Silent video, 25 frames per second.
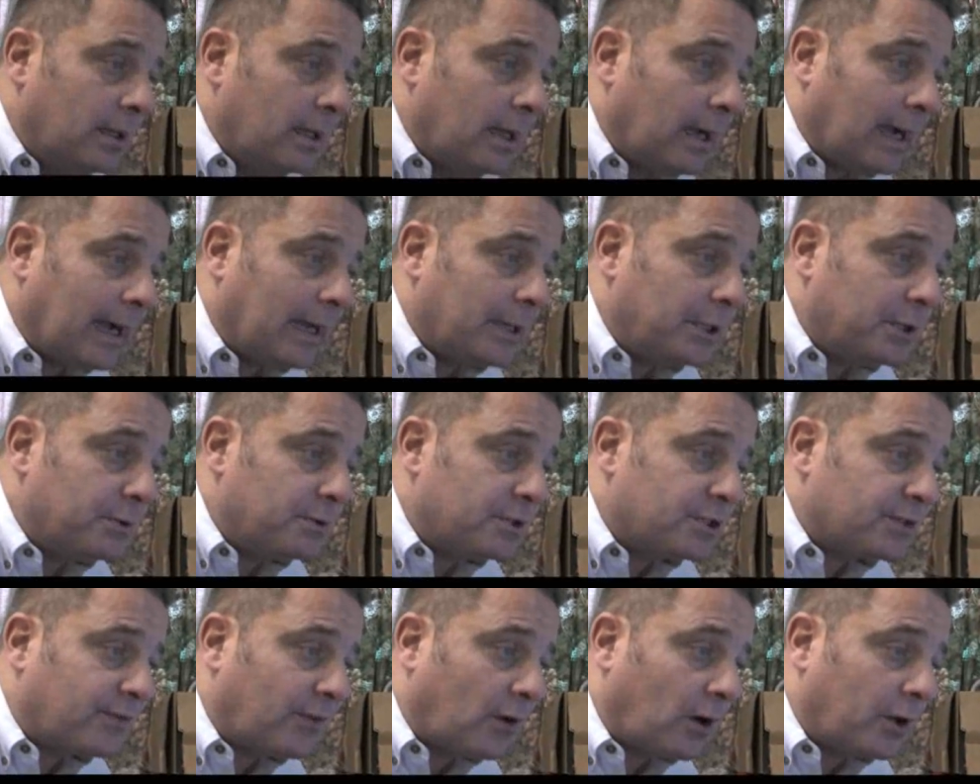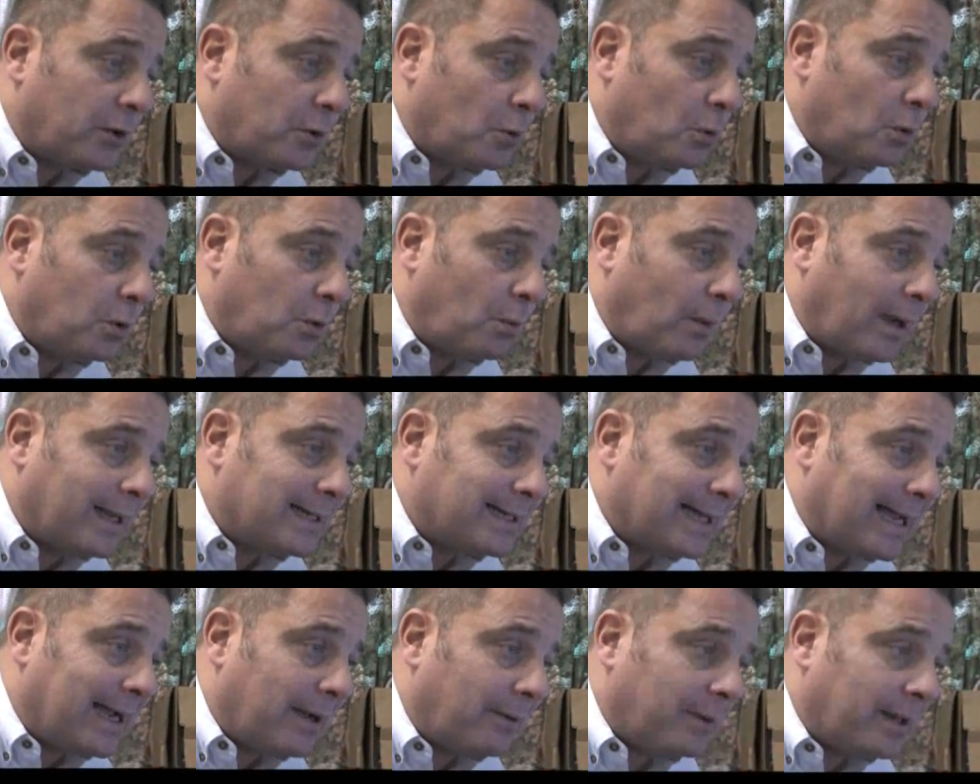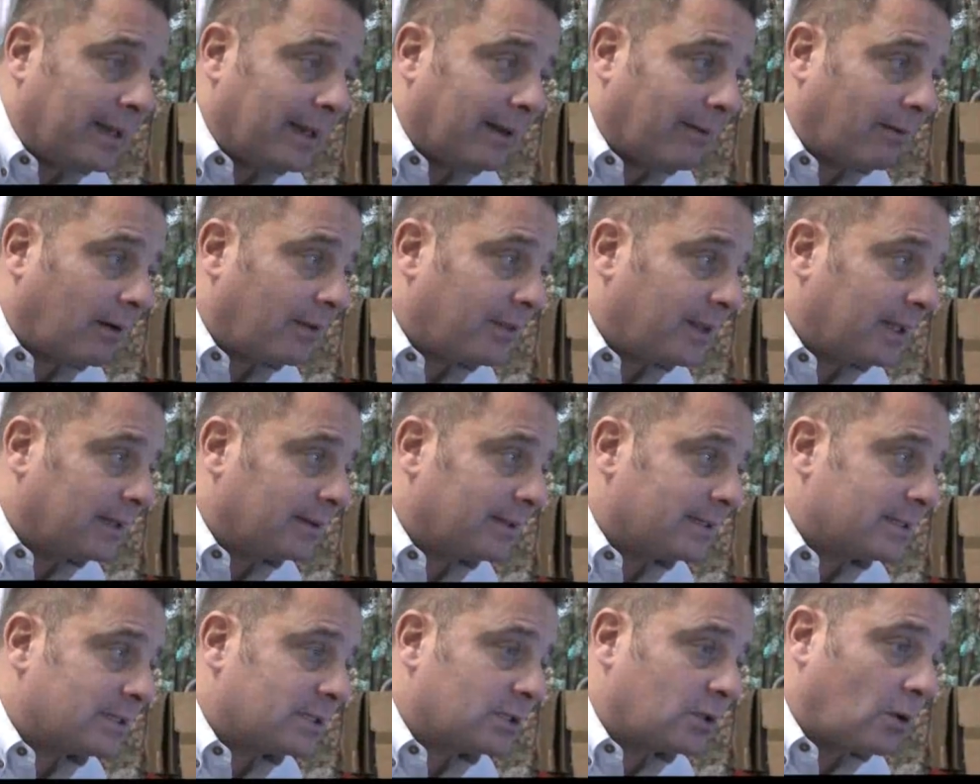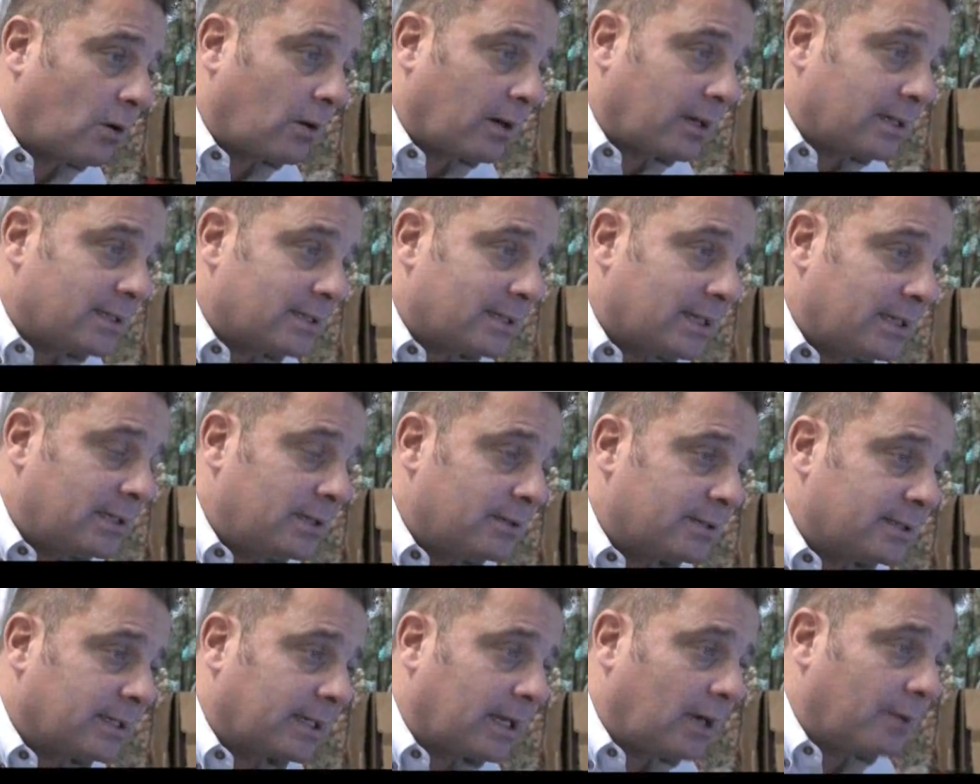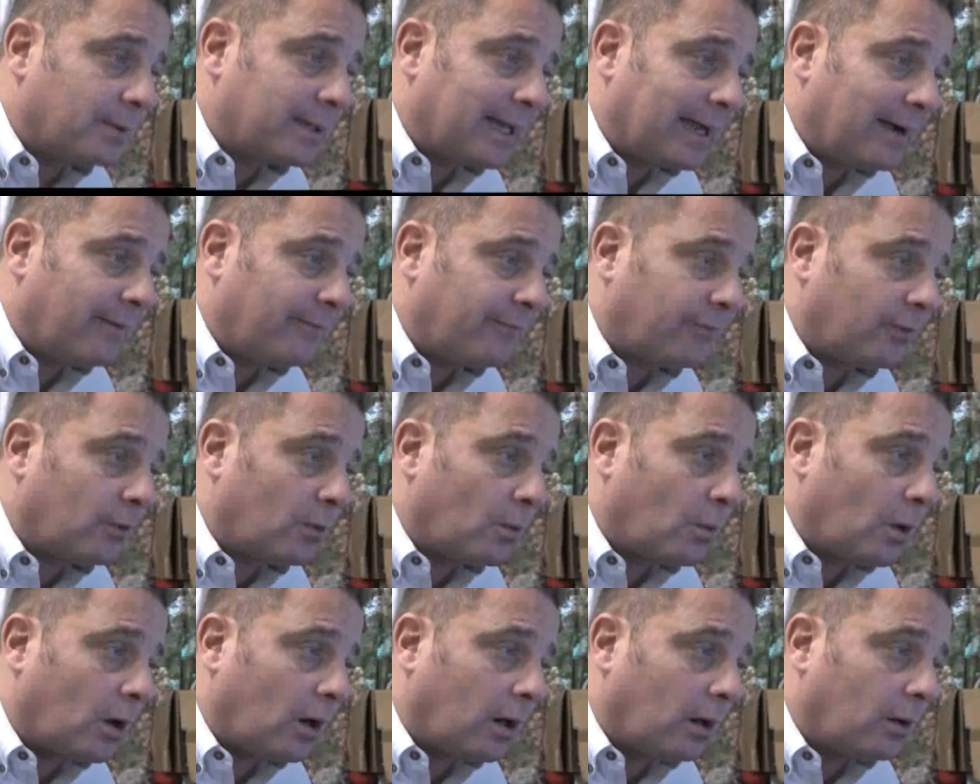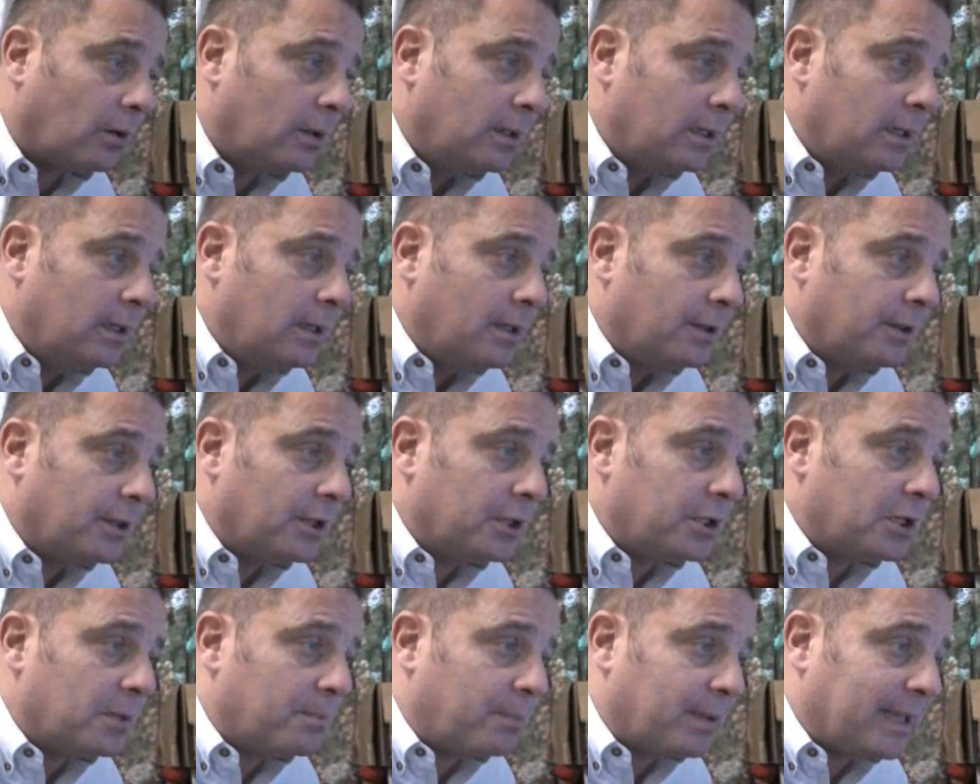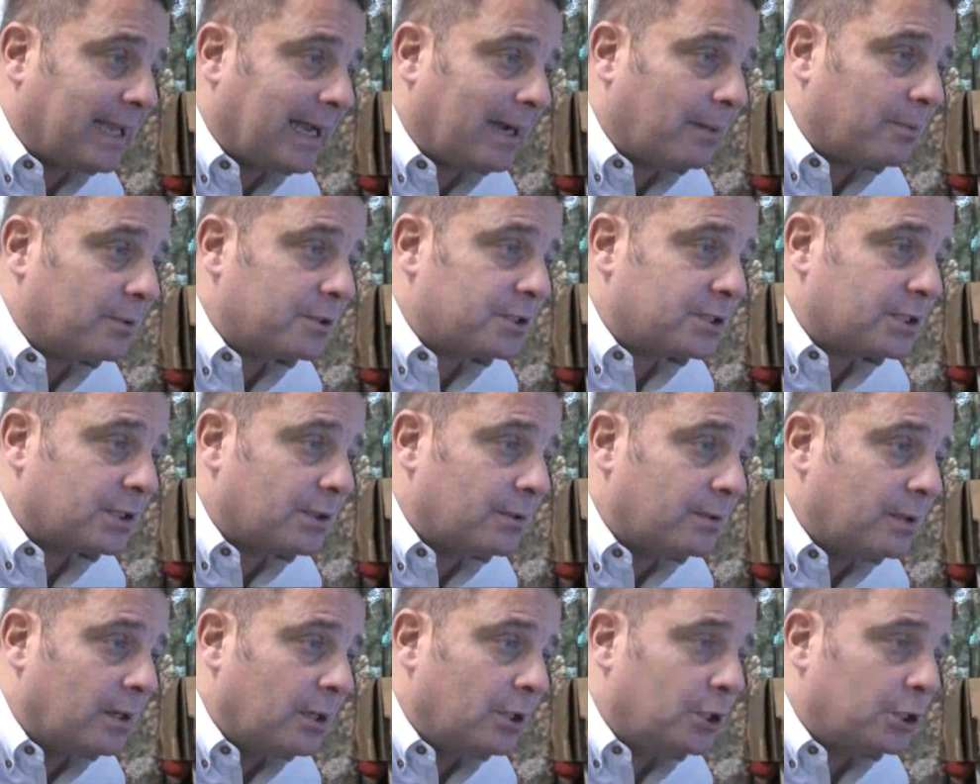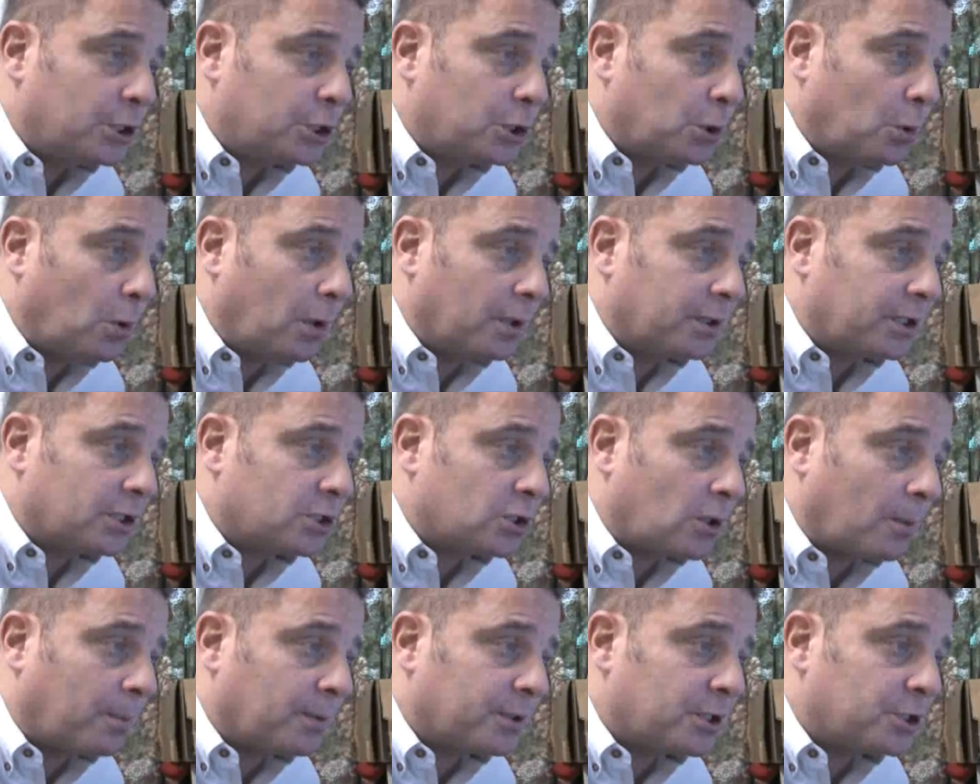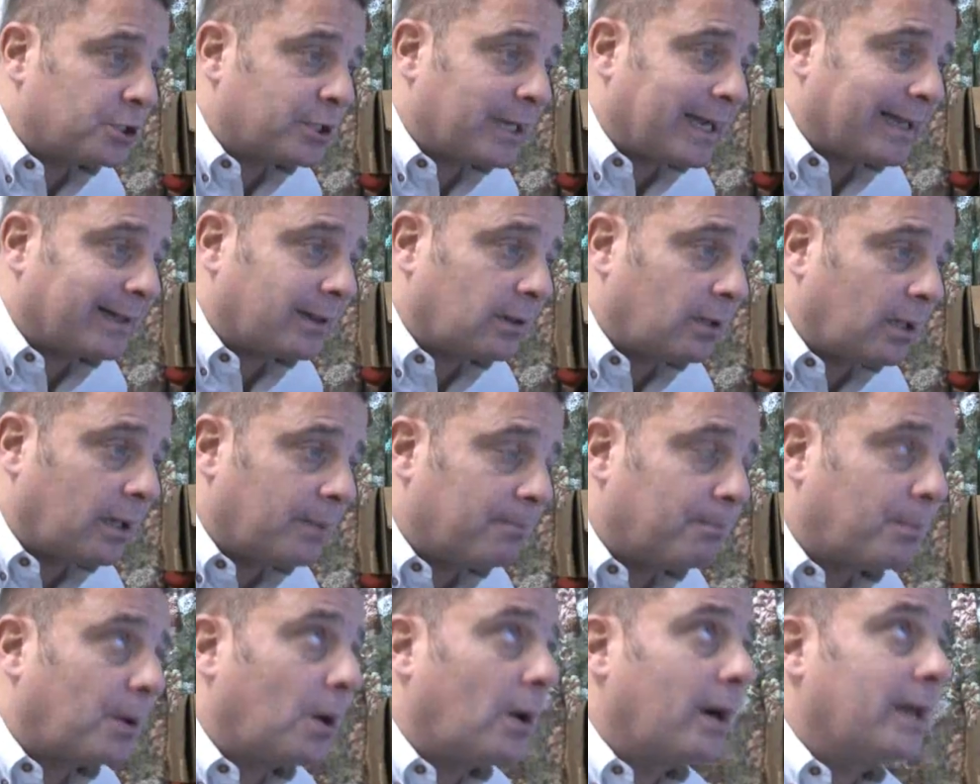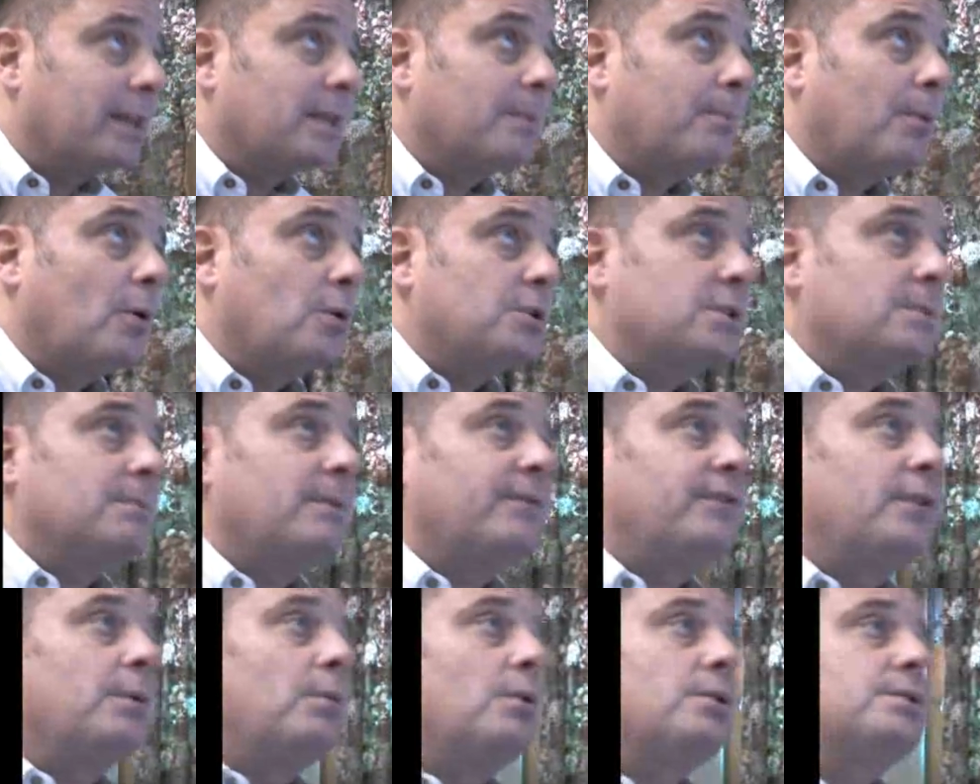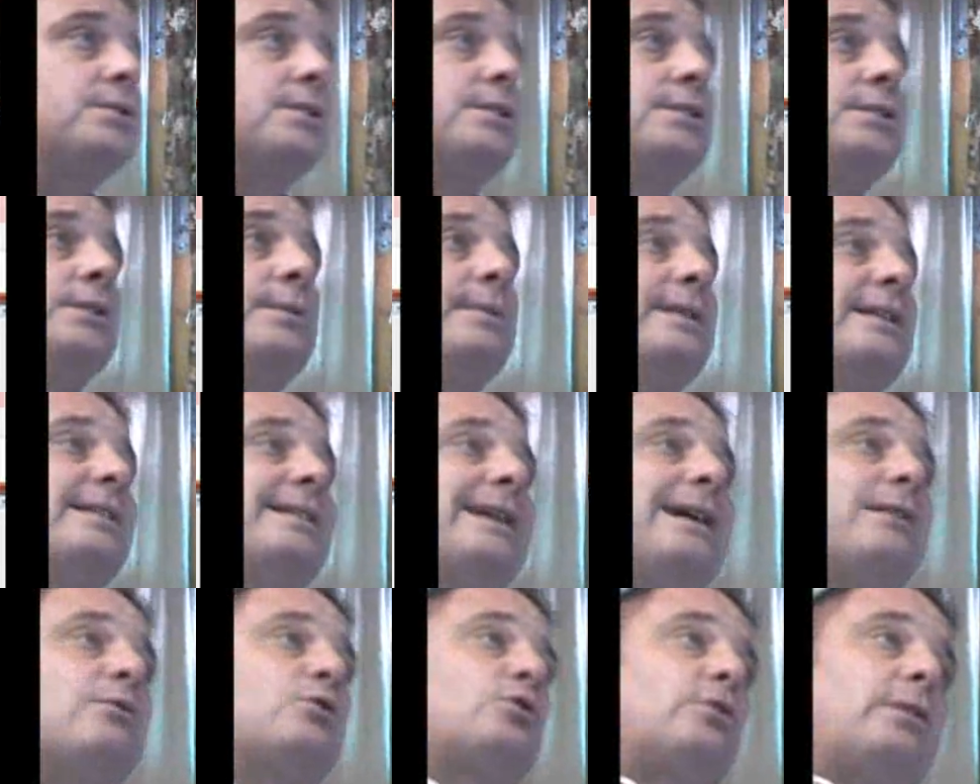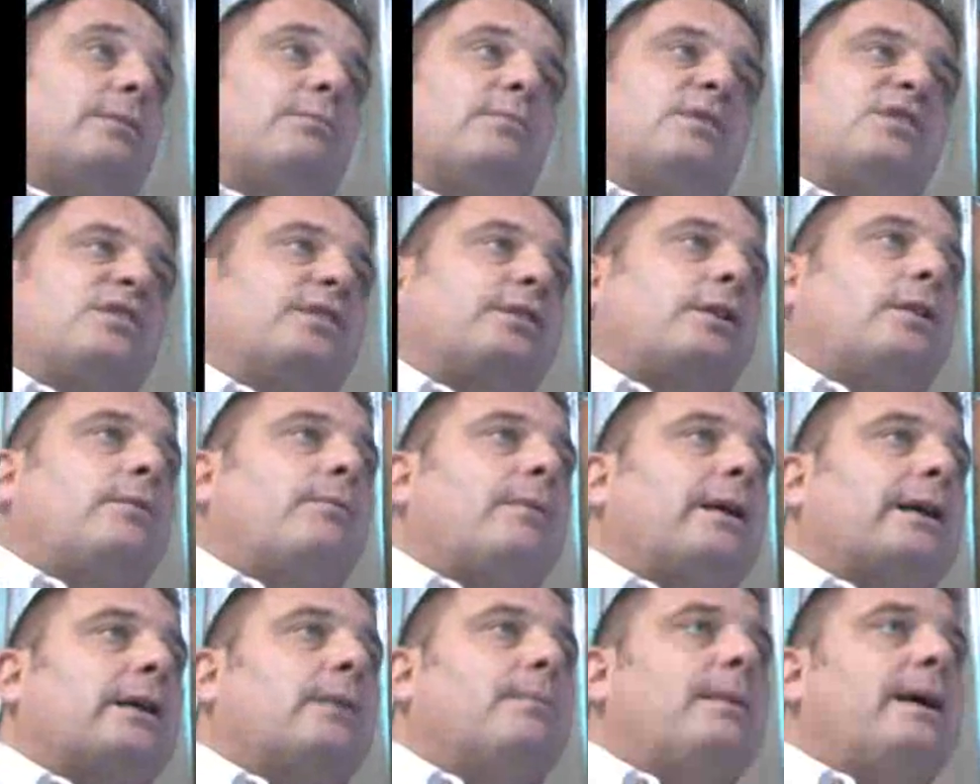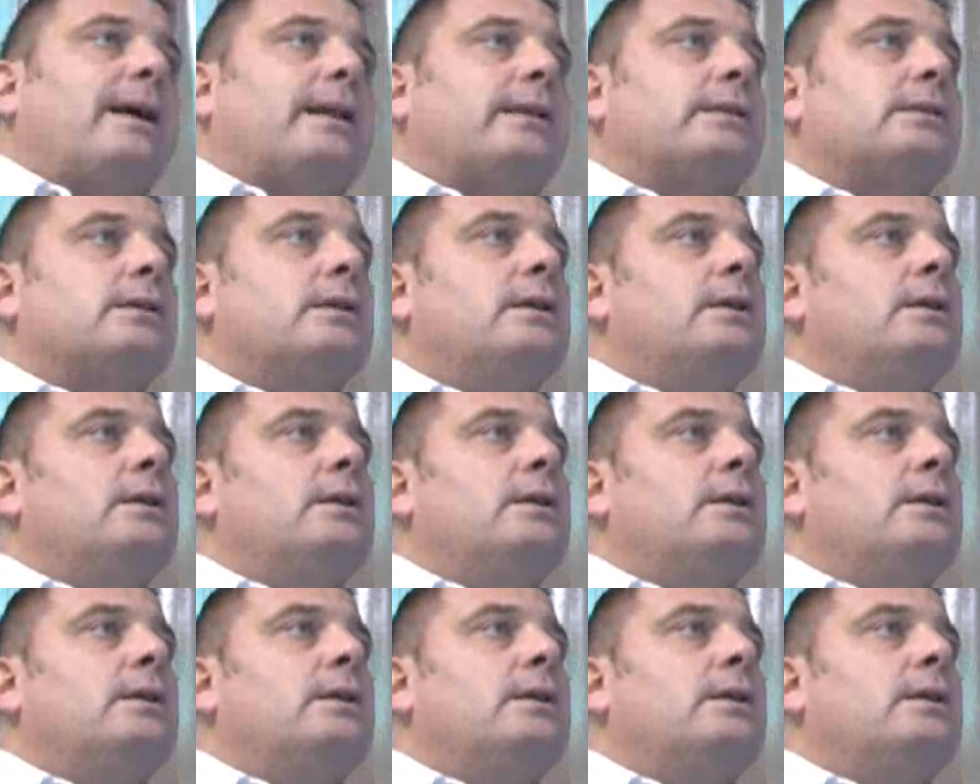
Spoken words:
and you'd find all the way down here, I think this stock continued to go down for a while, that you'd be able to short at the top of the channel and buy at the bottom if you wanted to in a downtrend, which I don't recommend.